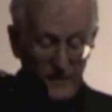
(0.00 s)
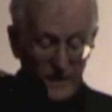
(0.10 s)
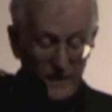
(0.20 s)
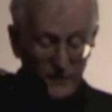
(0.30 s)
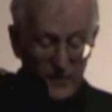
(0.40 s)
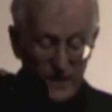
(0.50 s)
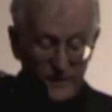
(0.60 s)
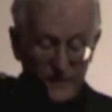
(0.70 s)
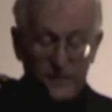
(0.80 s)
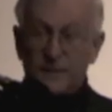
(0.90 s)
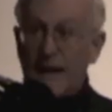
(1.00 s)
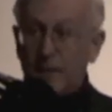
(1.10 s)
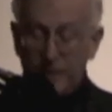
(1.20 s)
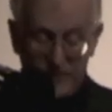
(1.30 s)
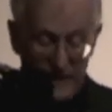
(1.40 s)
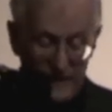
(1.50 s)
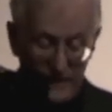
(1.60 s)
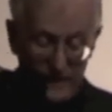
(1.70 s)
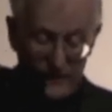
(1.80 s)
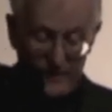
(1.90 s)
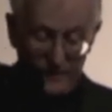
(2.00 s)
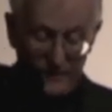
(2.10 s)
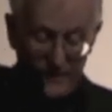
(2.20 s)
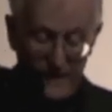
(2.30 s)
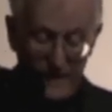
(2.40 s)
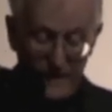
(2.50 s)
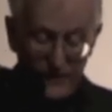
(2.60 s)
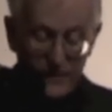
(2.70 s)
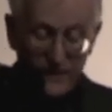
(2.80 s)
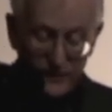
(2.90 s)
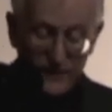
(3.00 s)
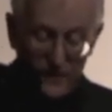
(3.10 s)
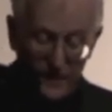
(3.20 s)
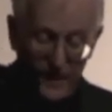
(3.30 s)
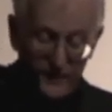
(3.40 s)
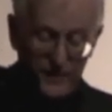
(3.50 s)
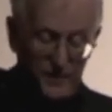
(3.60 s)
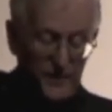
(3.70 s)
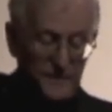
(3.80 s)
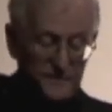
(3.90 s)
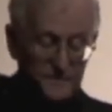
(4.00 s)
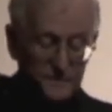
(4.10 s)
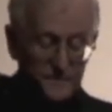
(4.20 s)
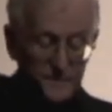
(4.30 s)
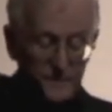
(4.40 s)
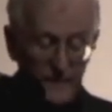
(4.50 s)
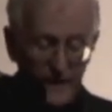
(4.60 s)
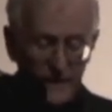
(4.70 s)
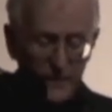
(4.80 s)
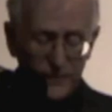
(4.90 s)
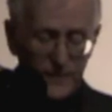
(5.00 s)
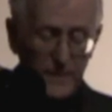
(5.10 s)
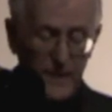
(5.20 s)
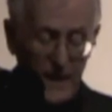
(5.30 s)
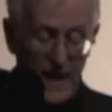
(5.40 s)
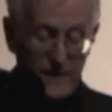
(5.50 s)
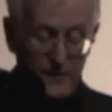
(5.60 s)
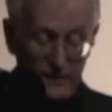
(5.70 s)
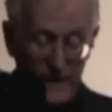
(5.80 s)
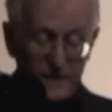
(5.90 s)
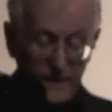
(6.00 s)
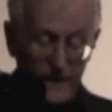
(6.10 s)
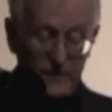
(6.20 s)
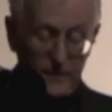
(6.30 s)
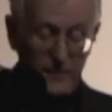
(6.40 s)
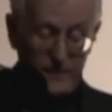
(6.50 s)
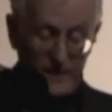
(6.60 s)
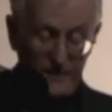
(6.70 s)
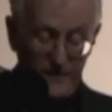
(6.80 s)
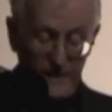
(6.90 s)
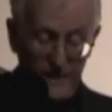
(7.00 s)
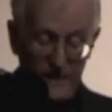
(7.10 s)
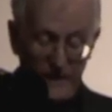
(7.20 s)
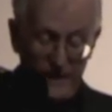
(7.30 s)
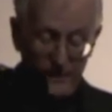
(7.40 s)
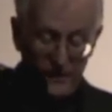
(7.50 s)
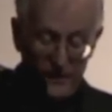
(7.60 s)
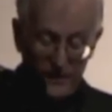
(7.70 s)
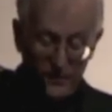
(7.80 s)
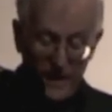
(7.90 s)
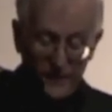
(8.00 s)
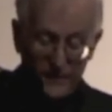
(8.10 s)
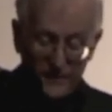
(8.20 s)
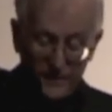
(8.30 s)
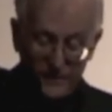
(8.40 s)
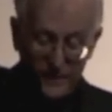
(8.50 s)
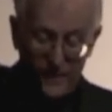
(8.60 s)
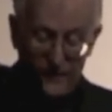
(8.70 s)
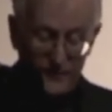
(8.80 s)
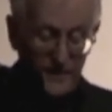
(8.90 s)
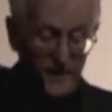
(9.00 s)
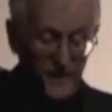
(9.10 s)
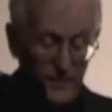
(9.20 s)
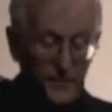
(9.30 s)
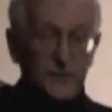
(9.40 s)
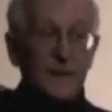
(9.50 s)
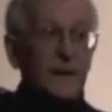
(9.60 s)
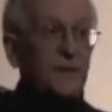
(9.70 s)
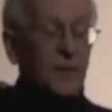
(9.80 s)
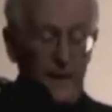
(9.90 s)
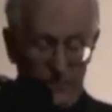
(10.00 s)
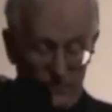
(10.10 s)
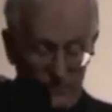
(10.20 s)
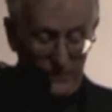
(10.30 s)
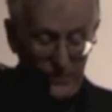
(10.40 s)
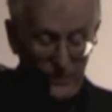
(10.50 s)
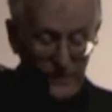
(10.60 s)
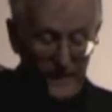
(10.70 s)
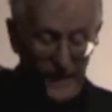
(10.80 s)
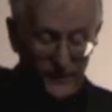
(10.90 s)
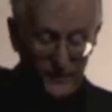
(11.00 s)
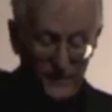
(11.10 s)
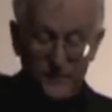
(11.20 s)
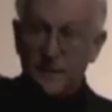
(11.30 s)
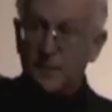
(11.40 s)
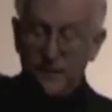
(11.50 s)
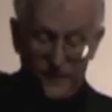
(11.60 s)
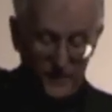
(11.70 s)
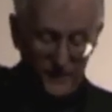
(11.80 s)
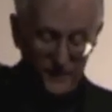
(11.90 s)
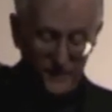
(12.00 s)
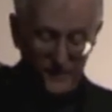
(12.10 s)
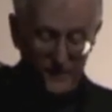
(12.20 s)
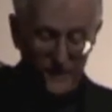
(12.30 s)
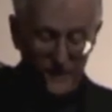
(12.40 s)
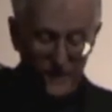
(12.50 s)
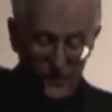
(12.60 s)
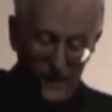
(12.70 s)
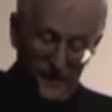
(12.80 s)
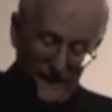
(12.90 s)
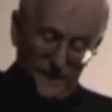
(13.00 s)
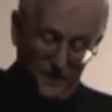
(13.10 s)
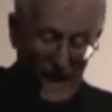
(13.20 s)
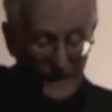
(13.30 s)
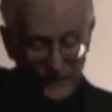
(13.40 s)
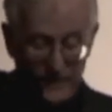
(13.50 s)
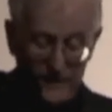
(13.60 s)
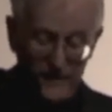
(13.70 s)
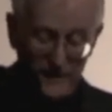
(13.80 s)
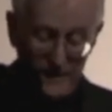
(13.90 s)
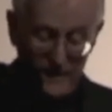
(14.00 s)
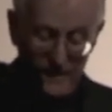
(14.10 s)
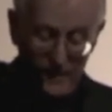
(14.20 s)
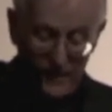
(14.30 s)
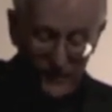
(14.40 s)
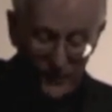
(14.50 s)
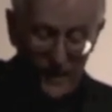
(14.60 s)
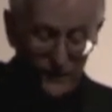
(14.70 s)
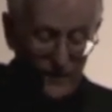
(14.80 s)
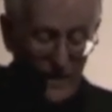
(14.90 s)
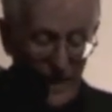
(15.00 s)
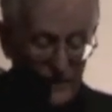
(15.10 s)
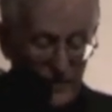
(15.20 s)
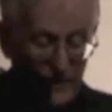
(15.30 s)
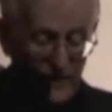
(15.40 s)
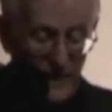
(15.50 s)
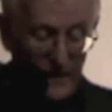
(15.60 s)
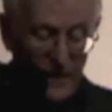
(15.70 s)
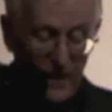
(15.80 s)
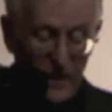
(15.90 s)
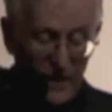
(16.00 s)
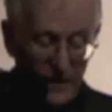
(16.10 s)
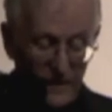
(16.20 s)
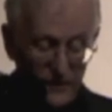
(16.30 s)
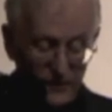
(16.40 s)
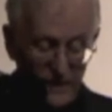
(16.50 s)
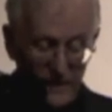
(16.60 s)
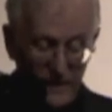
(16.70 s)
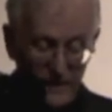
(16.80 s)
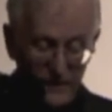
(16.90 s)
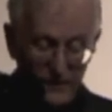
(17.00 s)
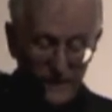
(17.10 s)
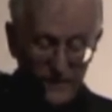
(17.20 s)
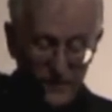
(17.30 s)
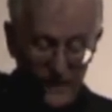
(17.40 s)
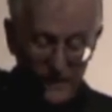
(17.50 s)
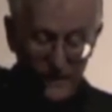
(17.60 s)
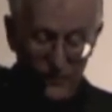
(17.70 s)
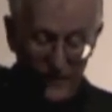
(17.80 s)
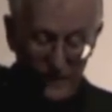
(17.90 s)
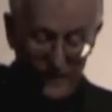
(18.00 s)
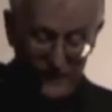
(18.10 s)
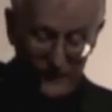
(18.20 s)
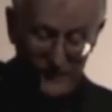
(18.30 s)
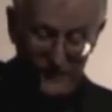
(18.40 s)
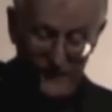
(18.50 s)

But does all this establish atheism? Isn't it still possible that there's some God directing evolution, even though the process itself proceeds by purely naturalistic principles? Well, that's possible. But it's also possible that my car is really directed by little gremlins,